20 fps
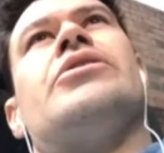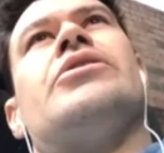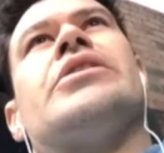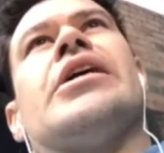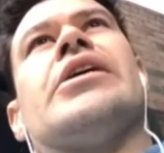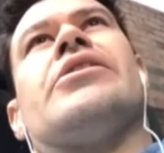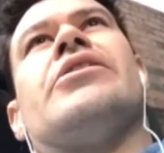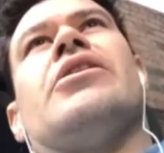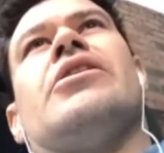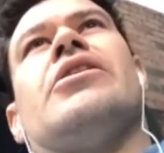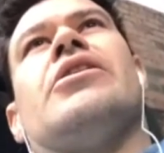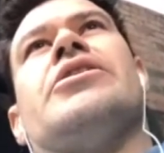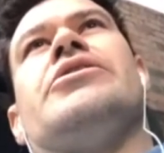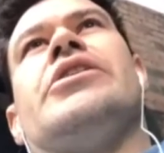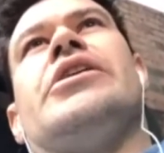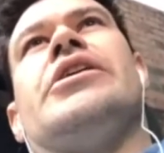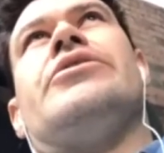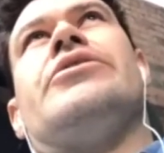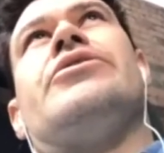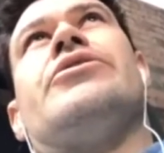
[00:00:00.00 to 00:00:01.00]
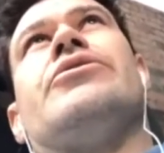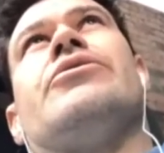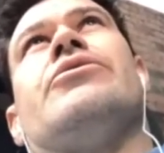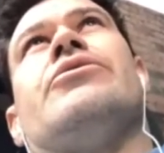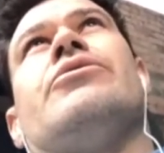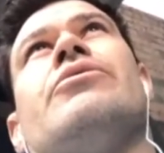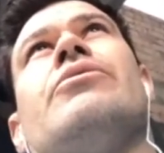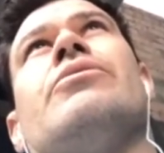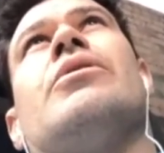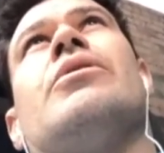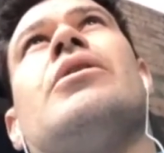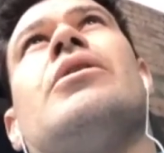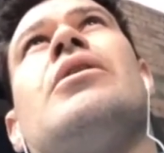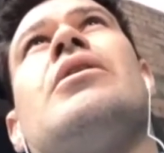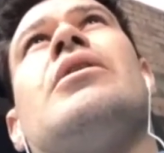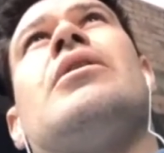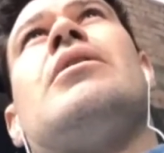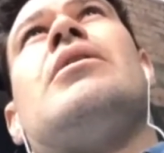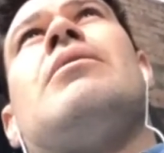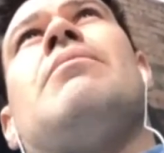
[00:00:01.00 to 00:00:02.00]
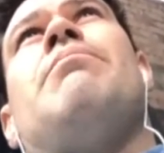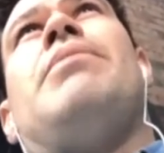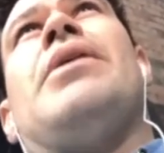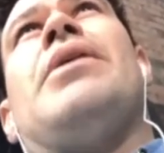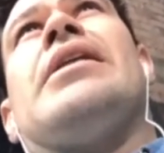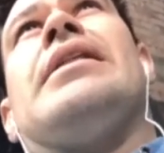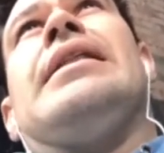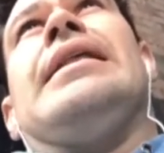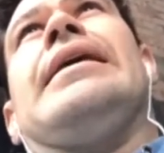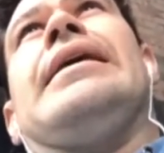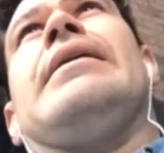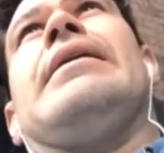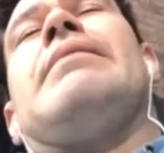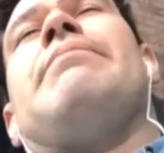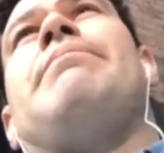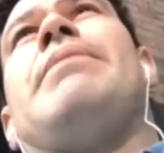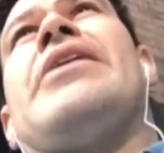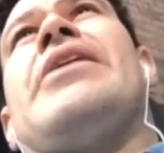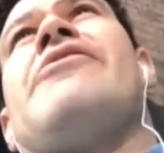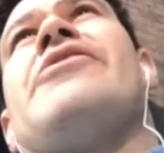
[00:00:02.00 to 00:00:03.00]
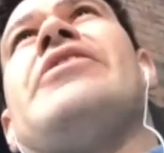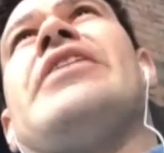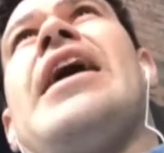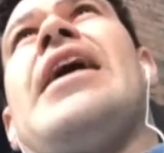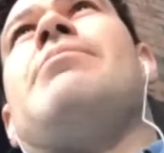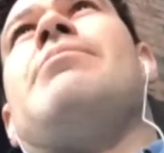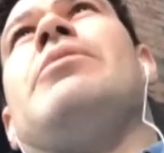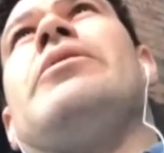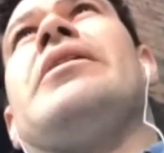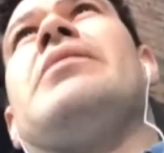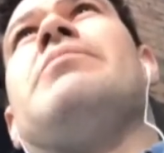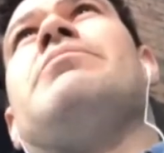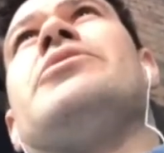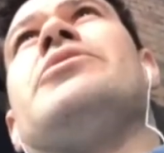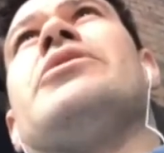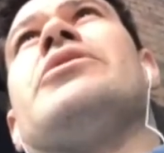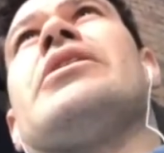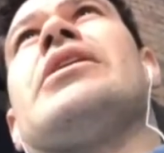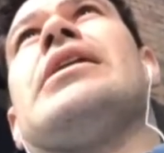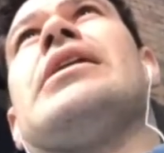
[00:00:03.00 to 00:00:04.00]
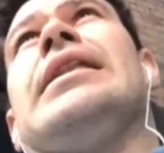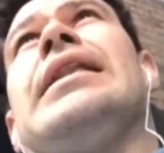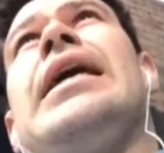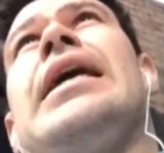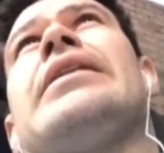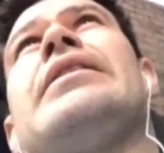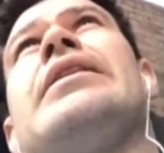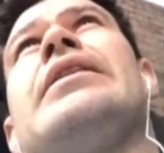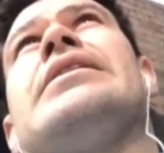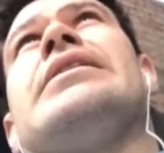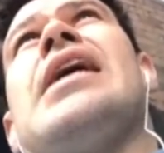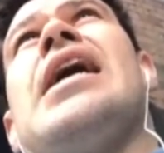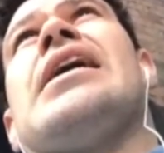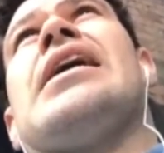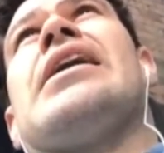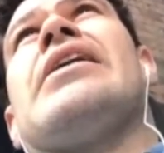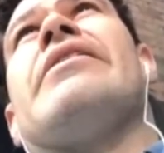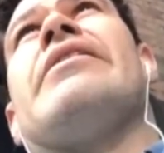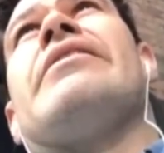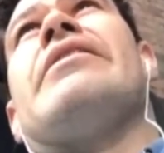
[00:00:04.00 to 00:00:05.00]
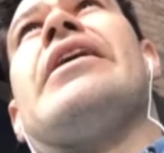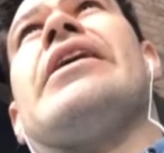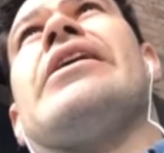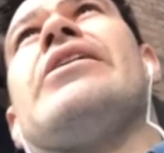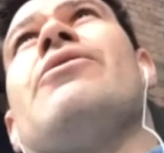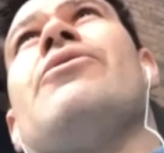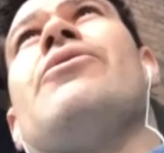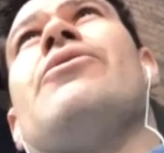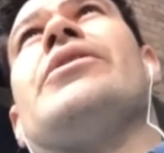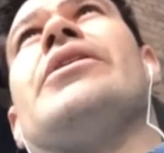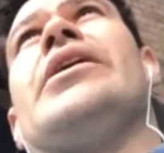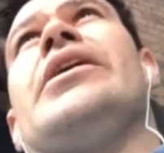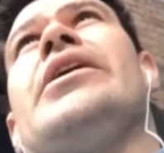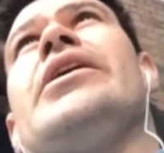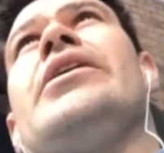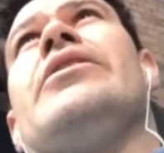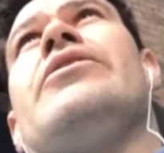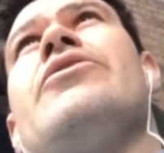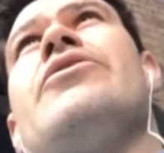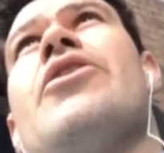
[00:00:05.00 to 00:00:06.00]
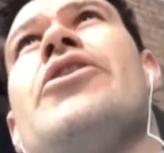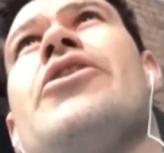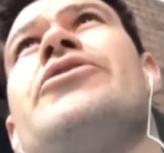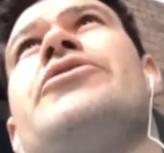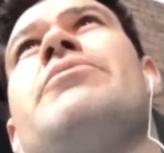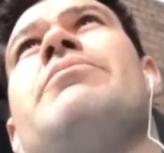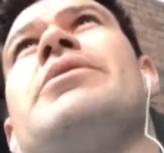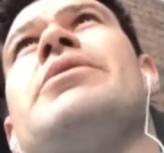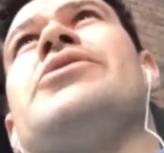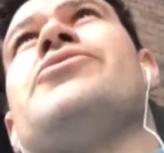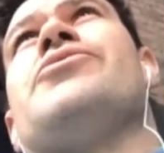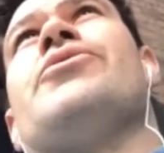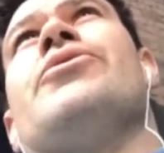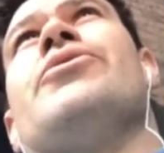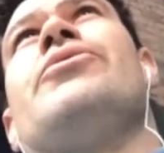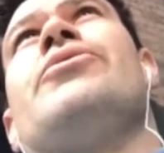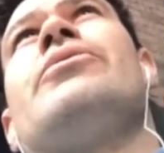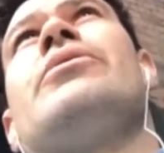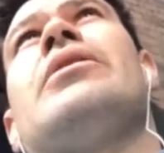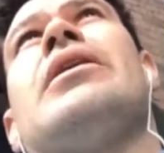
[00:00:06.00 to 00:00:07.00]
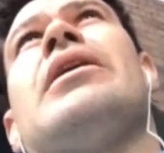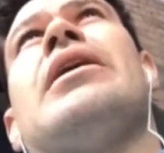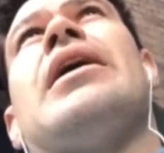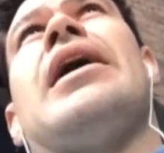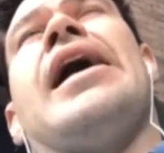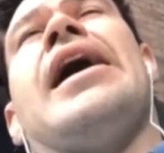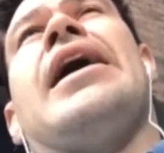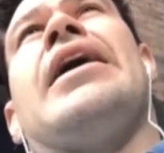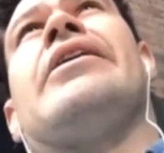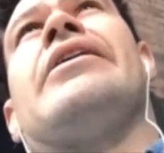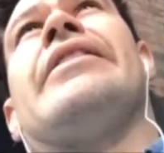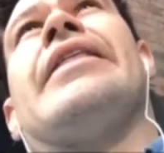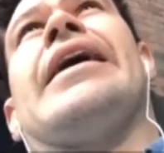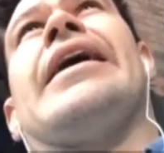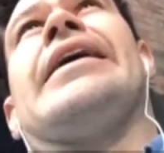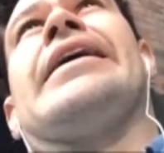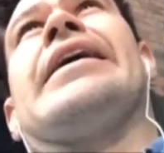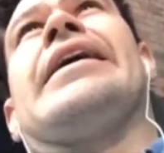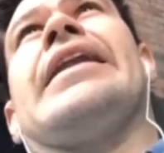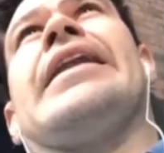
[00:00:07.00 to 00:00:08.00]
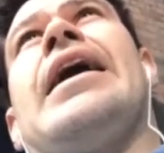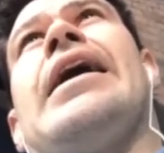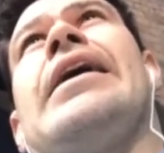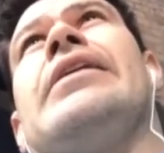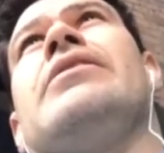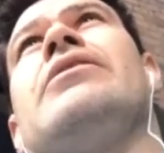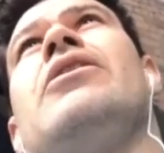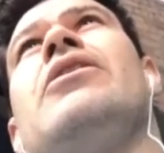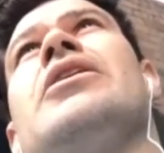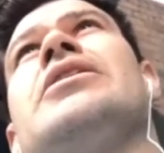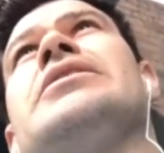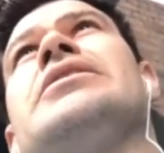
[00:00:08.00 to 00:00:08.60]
technology to better enable them to collect the data that they already know to be true. How do they can analyze